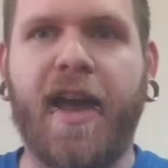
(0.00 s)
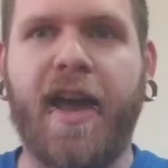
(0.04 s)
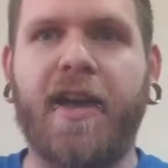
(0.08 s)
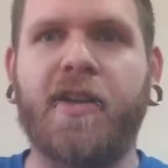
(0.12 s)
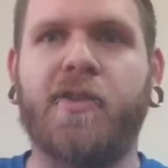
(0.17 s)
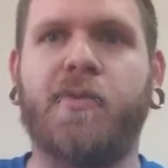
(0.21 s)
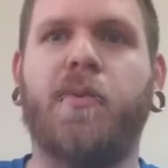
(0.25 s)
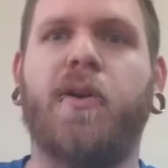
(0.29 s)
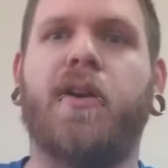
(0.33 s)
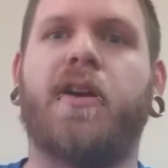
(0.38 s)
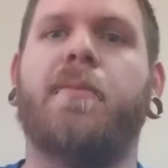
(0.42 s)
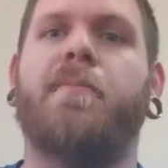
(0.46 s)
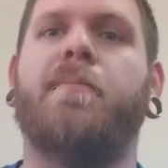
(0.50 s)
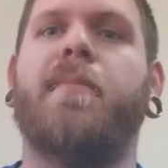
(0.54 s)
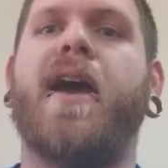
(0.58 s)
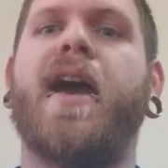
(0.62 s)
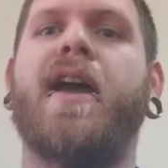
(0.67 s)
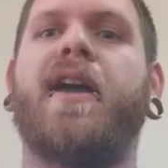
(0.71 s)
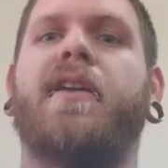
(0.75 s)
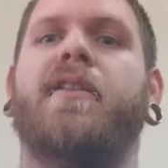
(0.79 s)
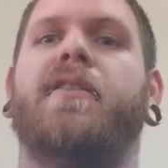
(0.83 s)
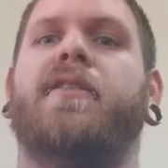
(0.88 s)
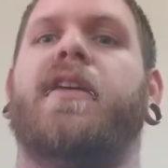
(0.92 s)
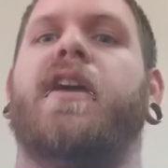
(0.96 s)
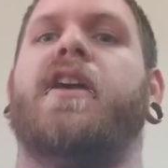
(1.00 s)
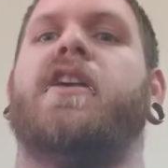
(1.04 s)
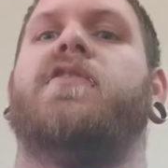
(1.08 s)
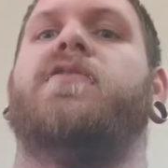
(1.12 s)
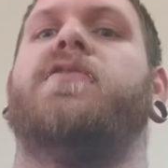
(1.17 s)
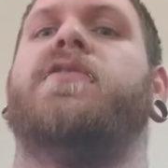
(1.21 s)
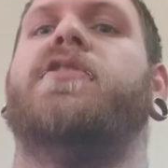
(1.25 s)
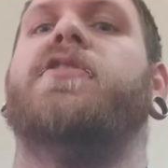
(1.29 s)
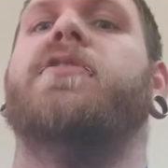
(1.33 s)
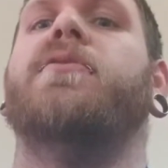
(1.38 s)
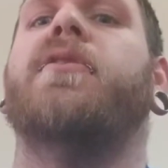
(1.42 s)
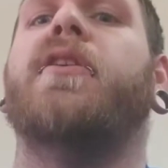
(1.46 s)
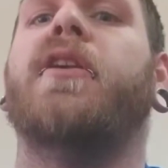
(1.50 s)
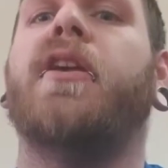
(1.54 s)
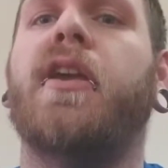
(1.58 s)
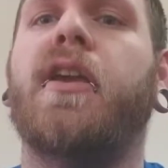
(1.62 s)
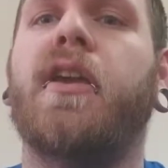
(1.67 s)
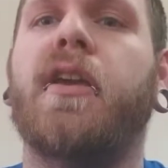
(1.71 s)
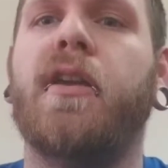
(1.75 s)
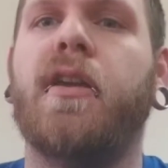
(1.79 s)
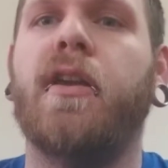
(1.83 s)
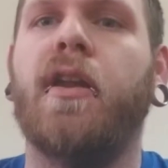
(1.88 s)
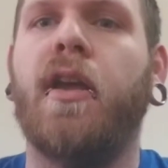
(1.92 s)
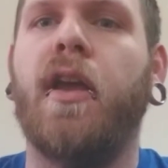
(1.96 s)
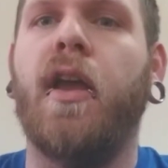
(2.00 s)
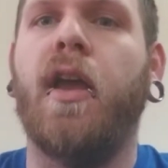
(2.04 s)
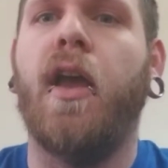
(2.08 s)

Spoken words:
Guys, welcome back and thanks for tuning in.